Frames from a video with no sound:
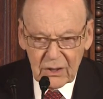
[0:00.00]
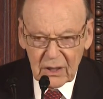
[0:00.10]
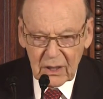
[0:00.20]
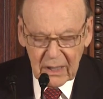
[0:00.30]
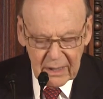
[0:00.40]
the
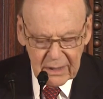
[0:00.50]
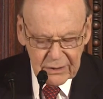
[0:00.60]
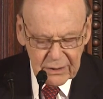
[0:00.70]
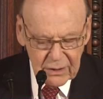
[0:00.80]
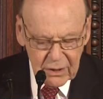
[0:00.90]

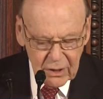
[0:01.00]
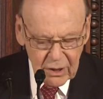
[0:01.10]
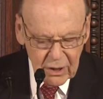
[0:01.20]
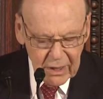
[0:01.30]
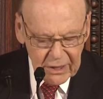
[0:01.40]
Alliance
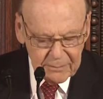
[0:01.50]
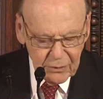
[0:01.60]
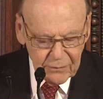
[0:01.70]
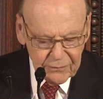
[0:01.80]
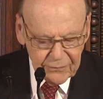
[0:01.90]
as
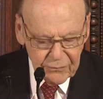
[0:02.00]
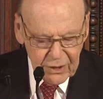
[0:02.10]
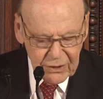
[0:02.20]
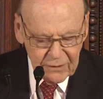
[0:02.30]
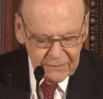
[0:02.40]
both
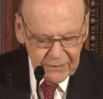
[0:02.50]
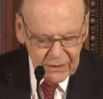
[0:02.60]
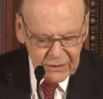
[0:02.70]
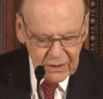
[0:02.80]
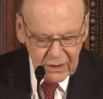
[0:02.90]
raising
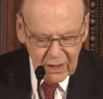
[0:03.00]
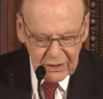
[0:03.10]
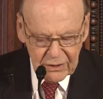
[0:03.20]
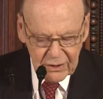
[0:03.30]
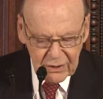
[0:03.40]
funds and
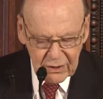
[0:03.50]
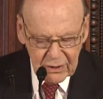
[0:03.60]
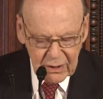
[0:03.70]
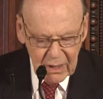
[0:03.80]
consciousness,